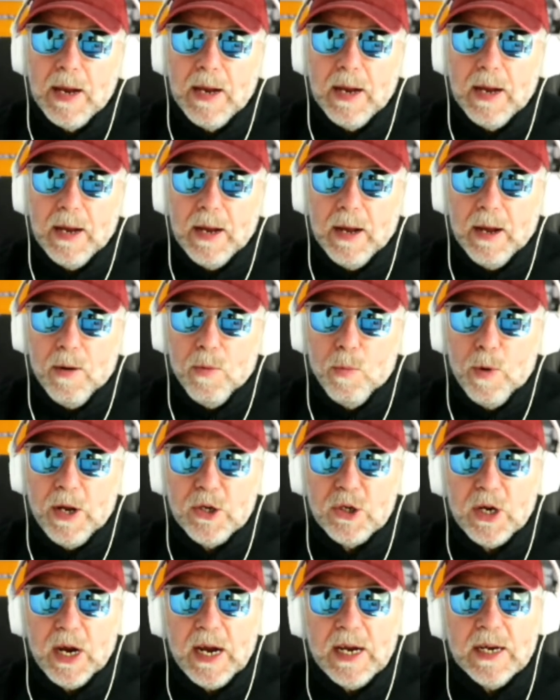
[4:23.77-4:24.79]
uh,
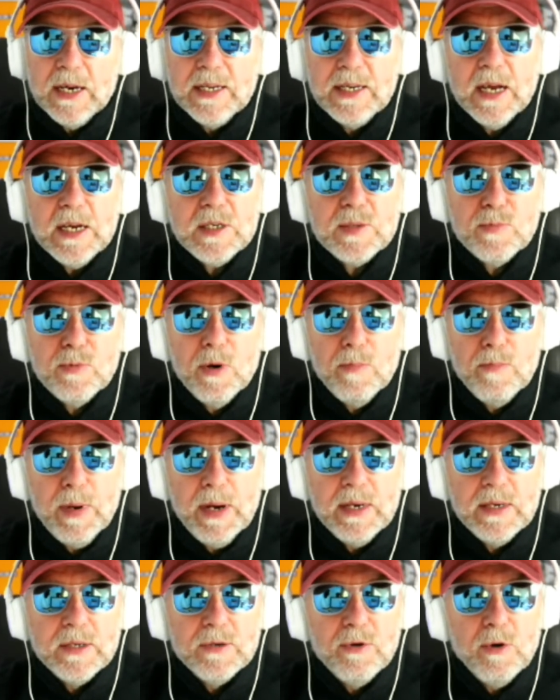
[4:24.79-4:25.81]
which, in a desperate
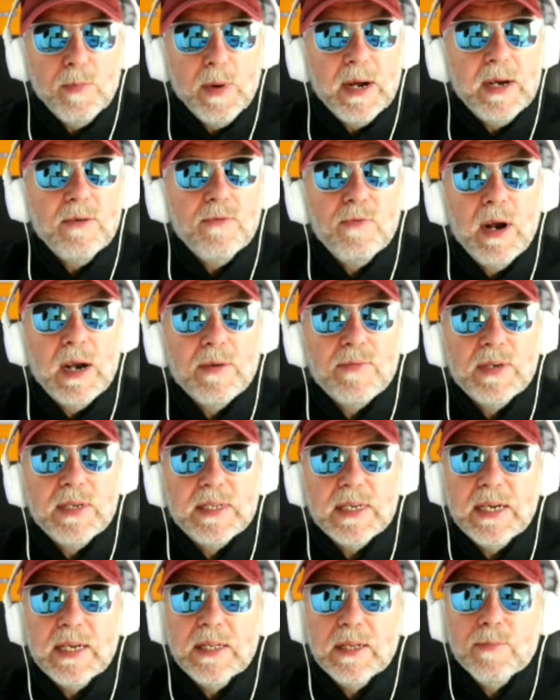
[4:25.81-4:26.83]
bid to remain relevant
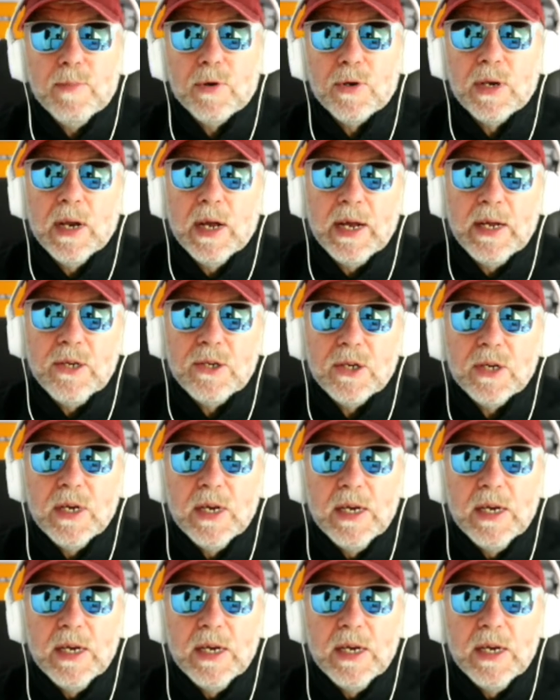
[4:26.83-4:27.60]
in the modern age,